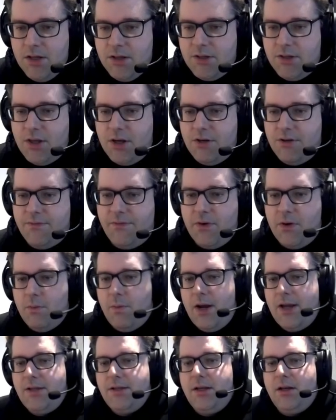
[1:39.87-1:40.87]
So those for
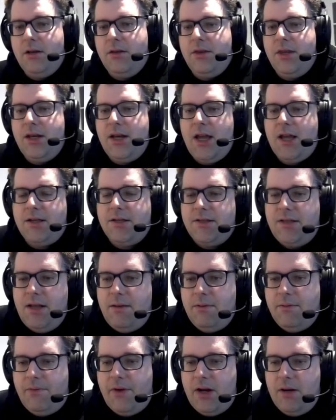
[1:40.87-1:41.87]
awaiting the next
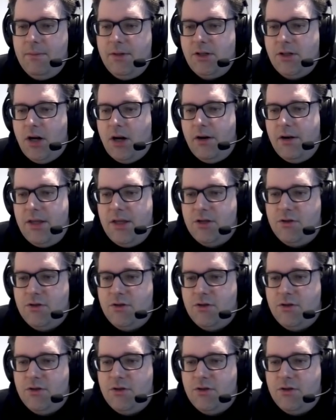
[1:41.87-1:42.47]
Steam development diary,